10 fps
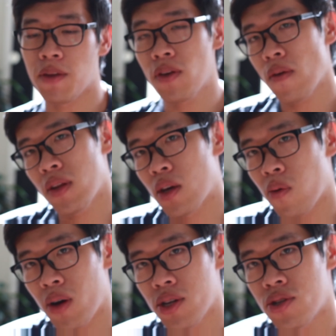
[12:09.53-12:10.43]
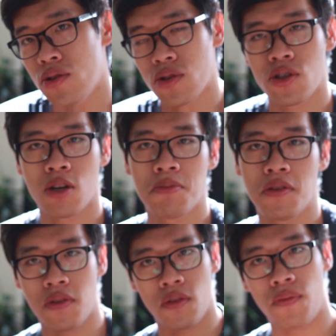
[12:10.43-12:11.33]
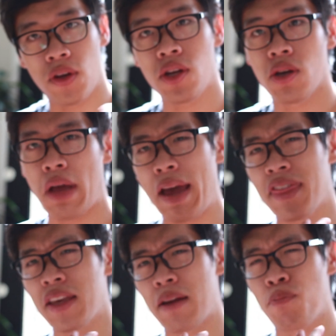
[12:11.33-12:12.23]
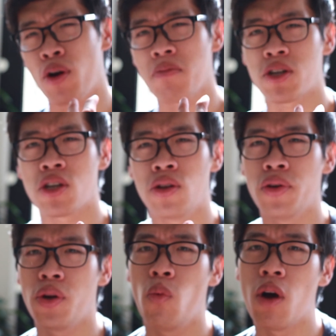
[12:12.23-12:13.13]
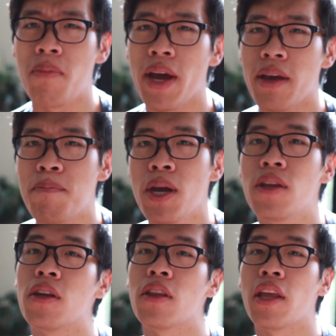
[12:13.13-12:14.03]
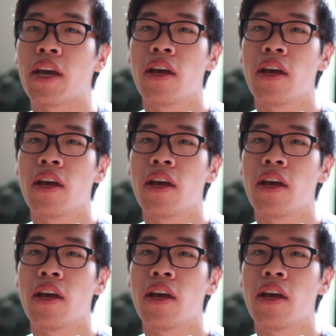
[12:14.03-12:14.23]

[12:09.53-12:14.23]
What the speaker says: If you have any questions in terms of this video, I think I pretty much concluded what my opinion